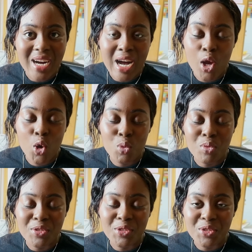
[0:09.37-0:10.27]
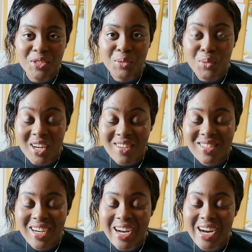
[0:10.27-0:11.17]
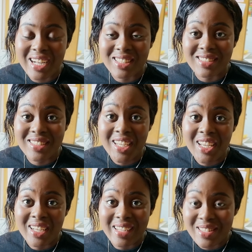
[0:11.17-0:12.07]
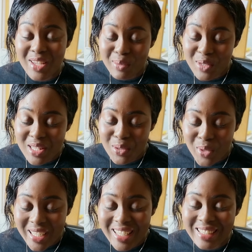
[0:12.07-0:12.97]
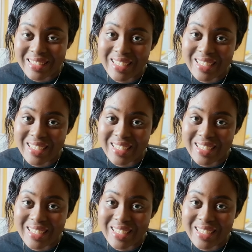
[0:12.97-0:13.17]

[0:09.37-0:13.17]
I hope you're doing well, and it's almost the weekend.